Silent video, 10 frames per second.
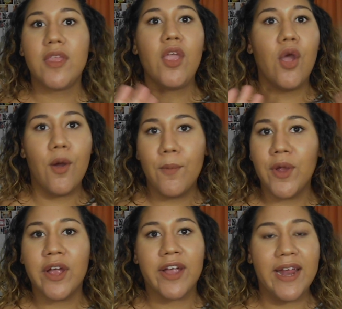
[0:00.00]

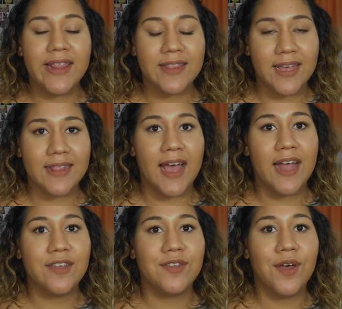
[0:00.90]
homework or anything like
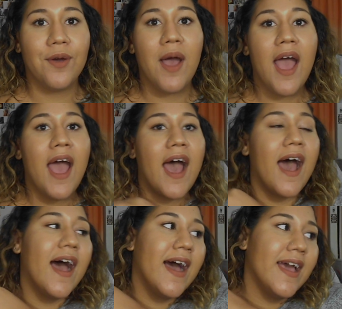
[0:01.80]
that, so
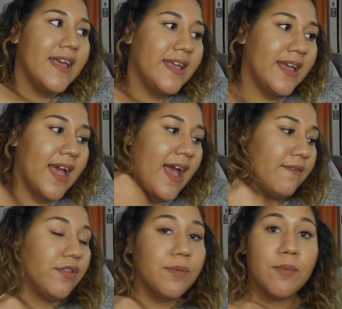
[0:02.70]
I
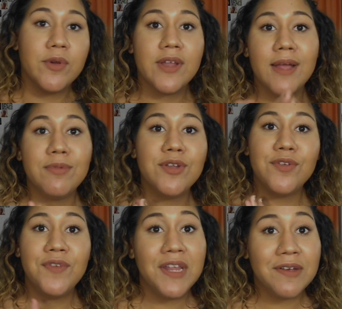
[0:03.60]
have a little bit more time to do
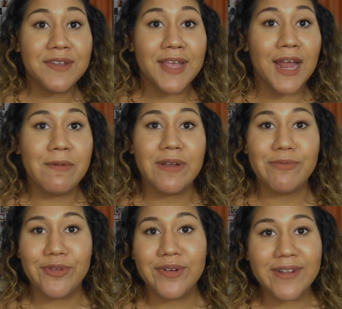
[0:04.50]
videos again, which
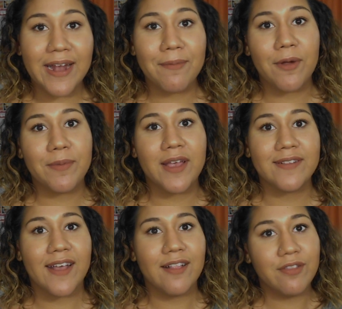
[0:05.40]
I'm so excited about
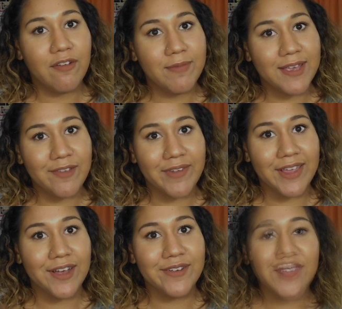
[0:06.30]
because I love making
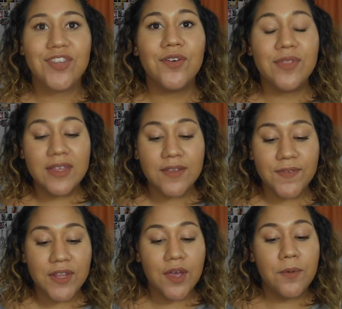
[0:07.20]
videos. So this
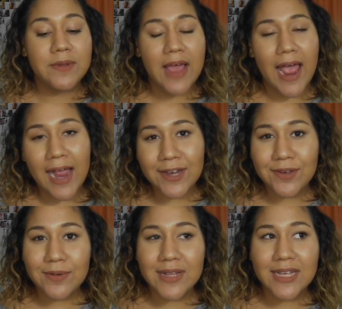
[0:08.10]
video was
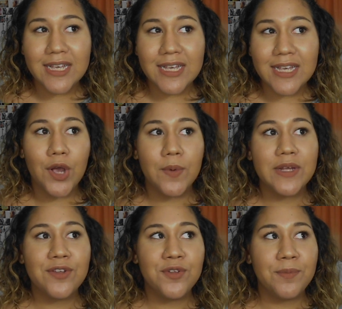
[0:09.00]
actually
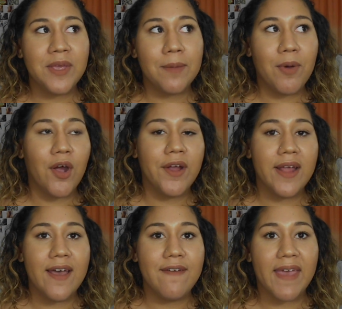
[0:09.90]
going to be a part
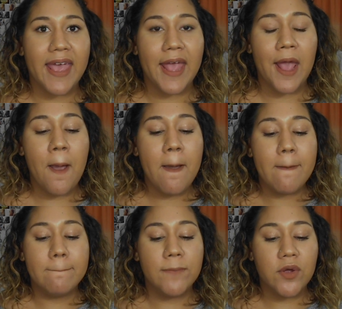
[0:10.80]
of a
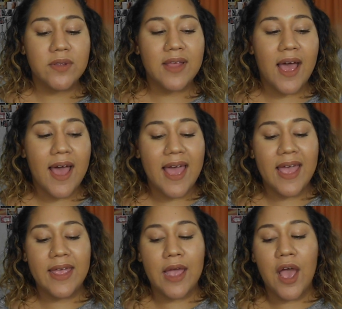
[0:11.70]

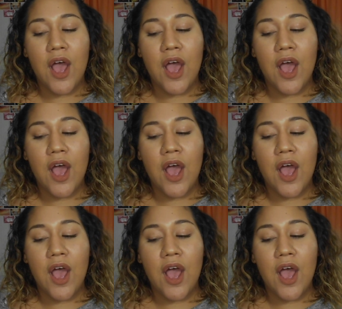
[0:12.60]
multi-layered